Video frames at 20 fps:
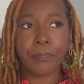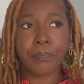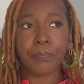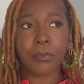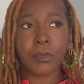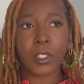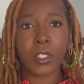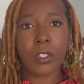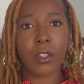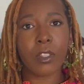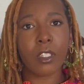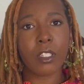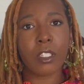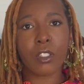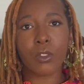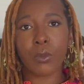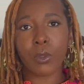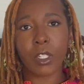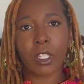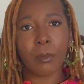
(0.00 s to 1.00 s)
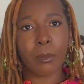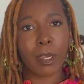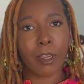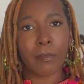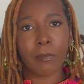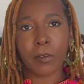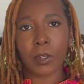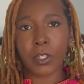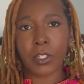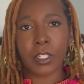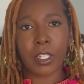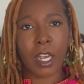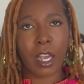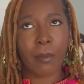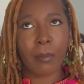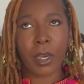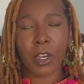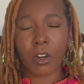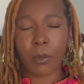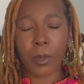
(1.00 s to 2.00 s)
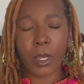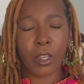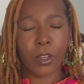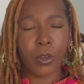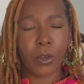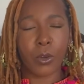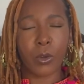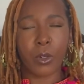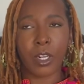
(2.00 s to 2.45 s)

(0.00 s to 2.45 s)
So this is really my first time out on my own,